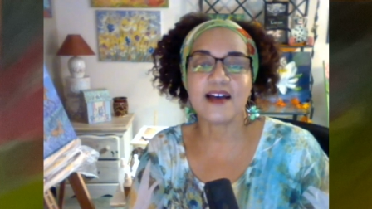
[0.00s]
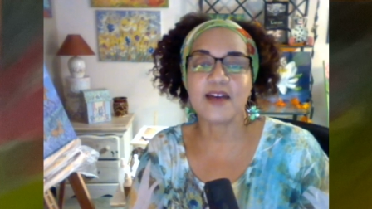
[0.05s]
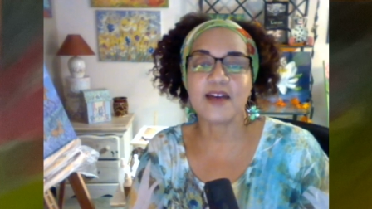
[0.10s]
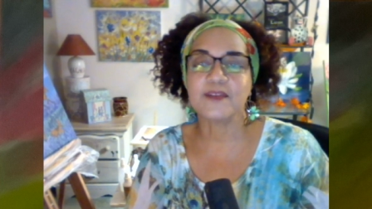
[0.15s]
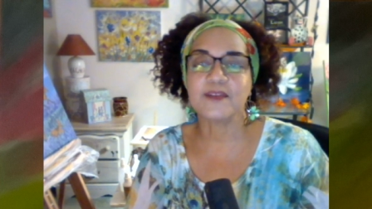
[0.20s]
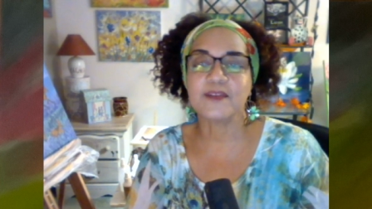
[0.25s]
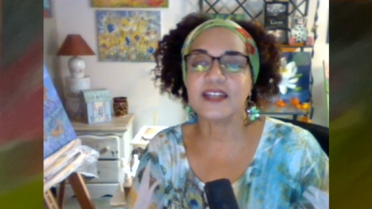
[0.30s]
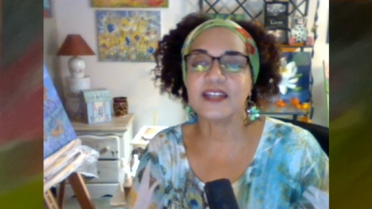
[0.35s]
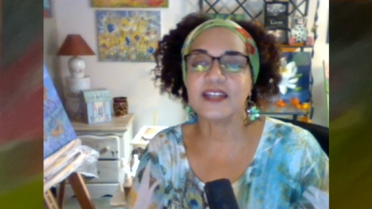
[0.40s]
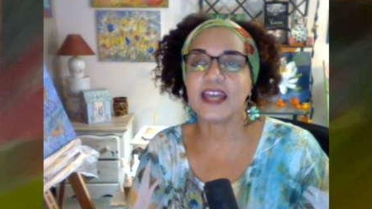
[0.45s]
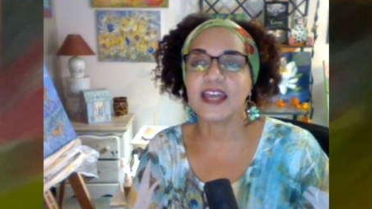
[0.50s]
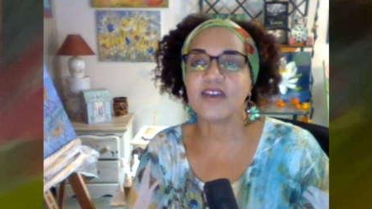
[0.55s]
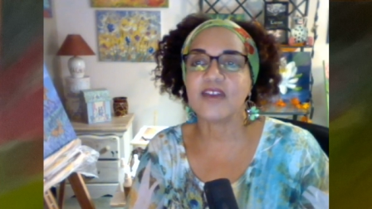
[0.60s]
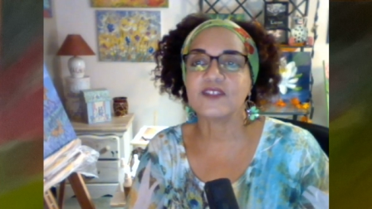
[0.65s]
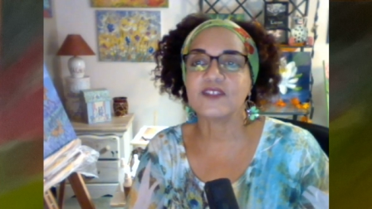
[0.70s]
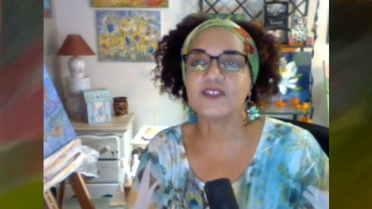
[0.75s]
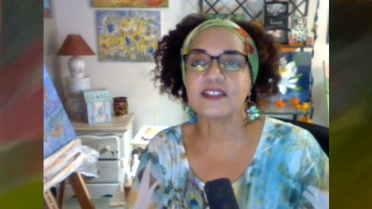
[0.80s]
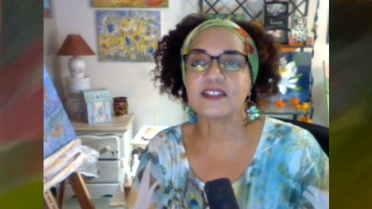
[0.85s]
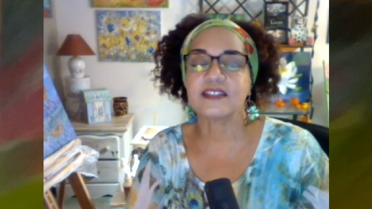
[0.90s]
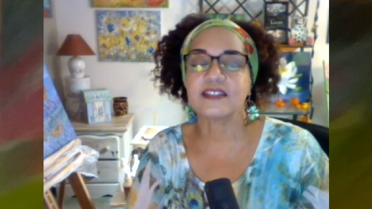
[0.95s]
I'm going to have
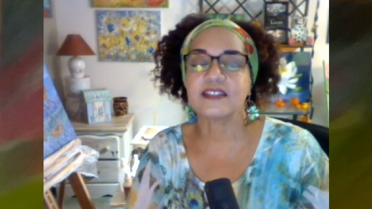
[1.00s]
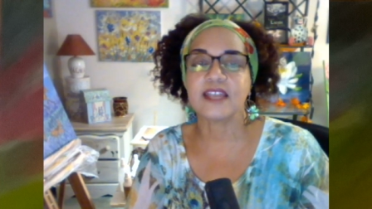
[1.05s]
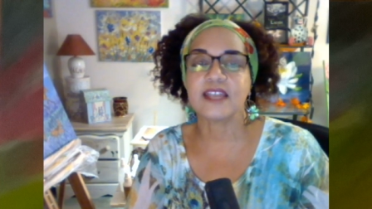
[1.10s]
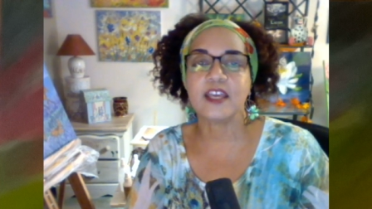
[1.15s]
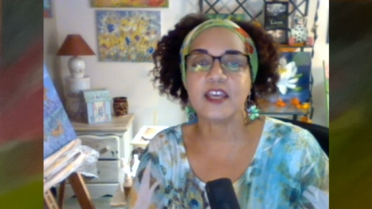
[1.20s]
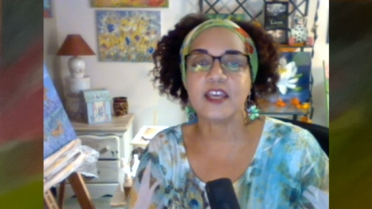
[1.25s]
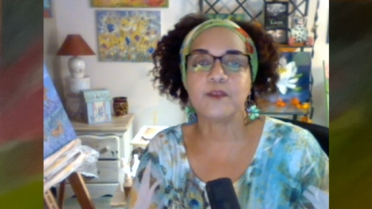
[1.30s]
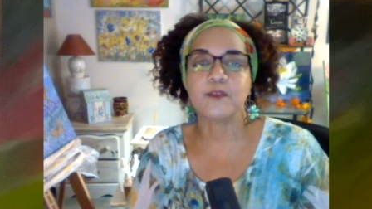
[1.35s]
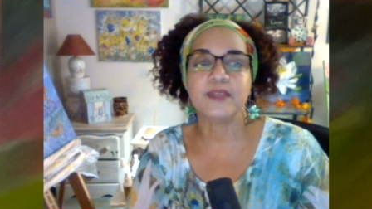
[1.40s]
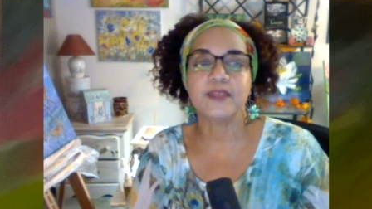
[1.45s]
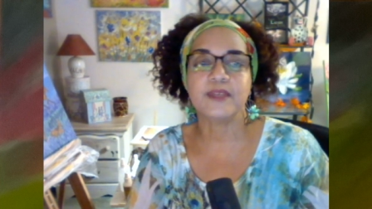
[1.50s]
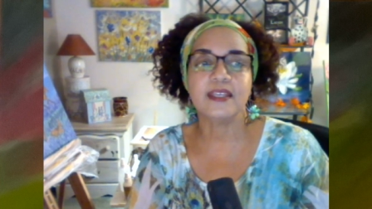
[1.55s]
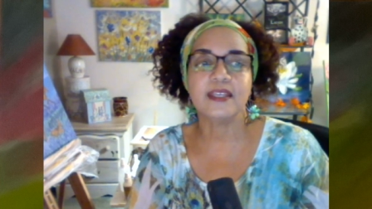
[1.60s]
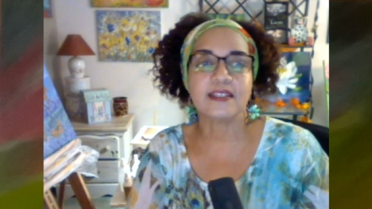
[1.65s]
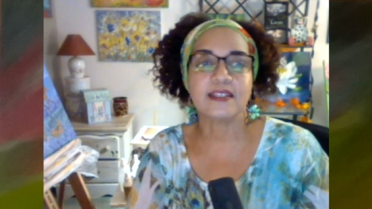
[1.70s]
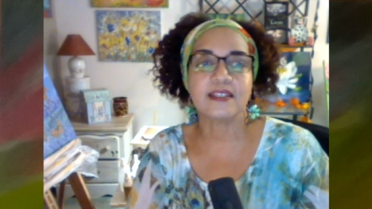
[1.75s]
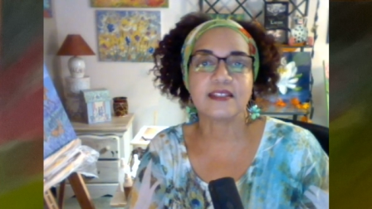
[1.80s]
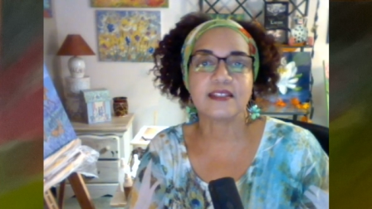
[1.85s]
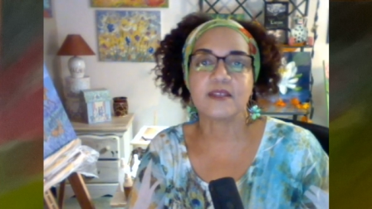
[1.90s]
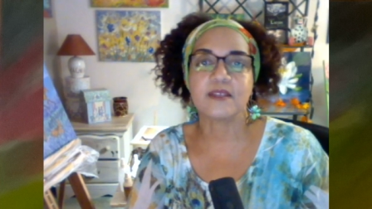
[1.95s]
to take a peek
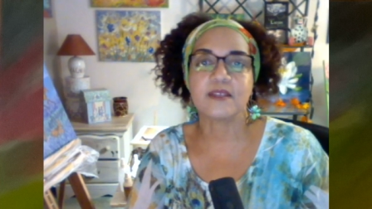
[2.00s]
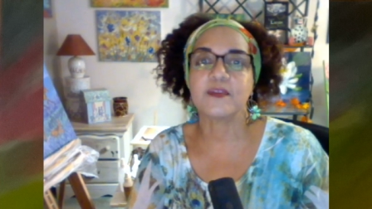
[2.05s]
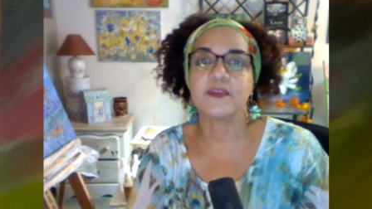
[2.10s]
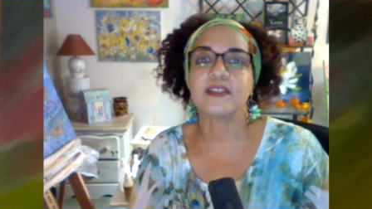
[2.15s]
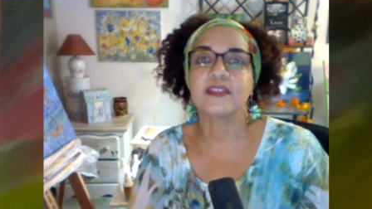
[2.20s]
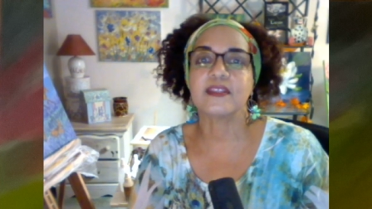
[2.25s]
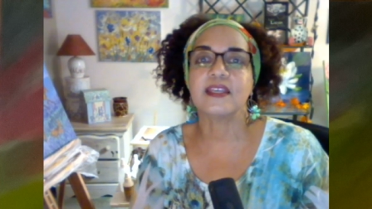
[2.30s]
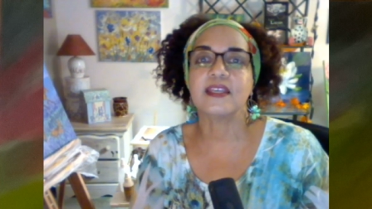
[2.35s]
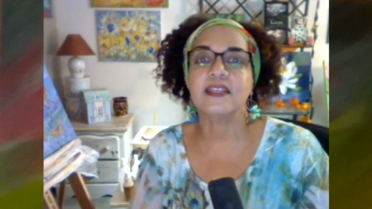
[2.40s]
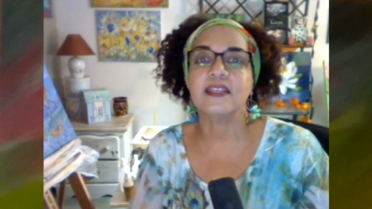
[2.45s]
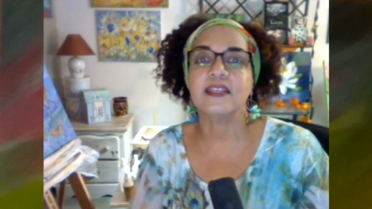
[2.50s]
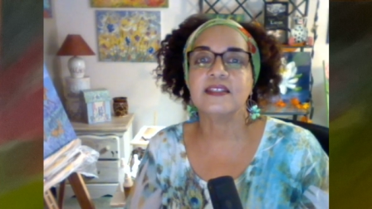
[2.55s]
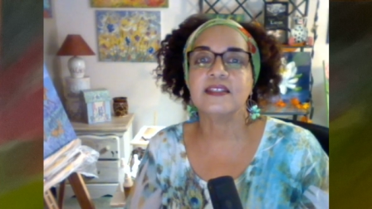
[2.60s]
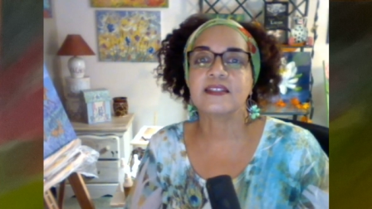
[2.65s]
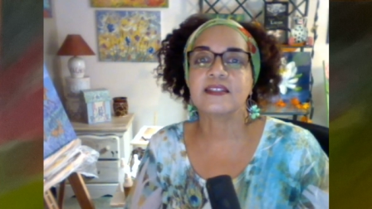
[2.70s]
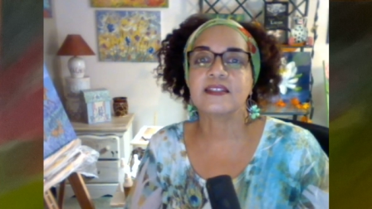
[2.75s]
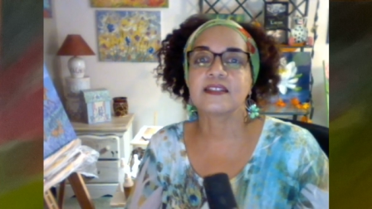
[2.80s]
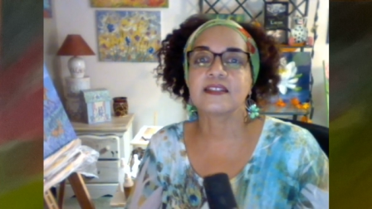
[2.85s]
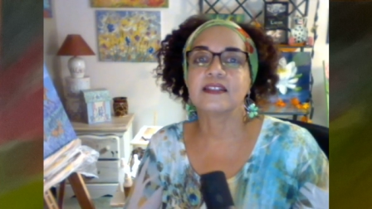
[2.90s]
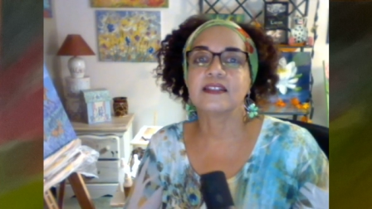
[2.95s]
at some of
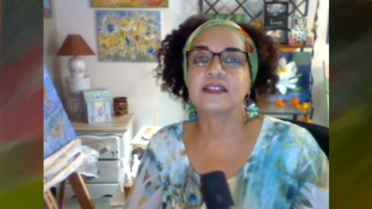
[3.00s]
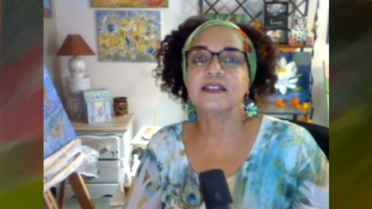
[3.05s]
these.